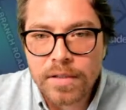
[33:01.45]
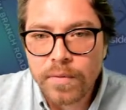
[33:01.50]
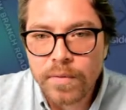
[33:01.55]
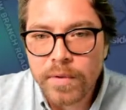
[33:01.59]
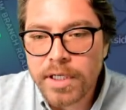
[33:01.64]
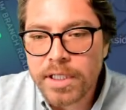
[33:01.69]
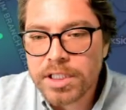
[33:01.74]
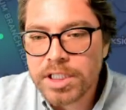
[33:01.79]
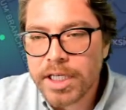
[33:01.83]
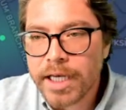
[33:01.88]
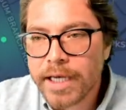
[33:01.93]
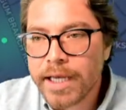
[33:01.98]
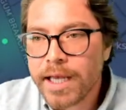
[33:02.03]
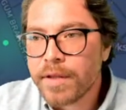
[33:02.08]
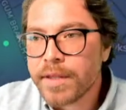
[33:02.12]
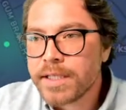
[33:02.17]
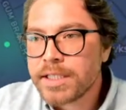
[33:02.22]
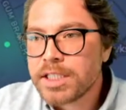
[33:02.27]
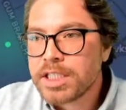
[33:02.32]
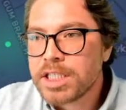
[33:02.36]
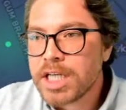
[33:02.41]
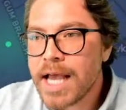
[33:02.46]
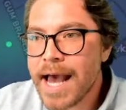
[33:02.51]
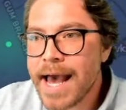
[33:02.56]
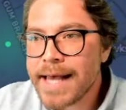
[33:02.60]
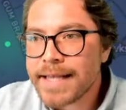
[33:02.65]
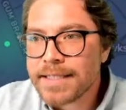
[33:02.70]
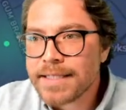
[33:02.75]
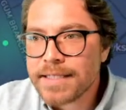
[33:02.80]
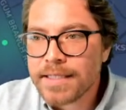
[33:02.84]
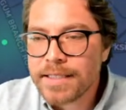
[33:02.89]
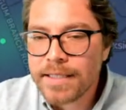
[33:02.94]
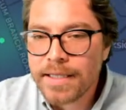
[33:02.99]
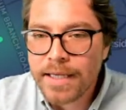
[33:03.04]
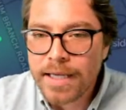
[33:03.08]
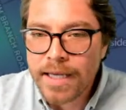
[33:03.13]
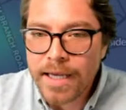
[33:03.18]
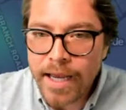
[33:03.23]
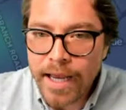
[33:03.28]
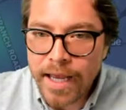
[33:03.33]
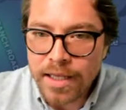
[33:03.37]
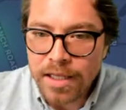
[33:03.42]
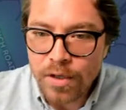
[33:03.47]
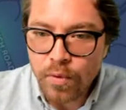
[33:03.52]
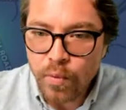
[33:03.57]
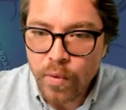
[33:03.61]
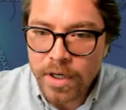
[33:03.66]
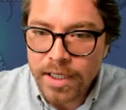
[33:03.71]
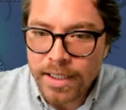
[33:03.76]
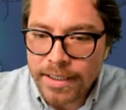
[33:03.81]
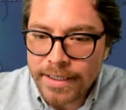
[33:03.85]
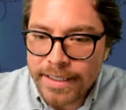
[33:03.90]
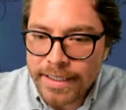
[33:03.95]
We're gonna check out the chat, and then we're gonna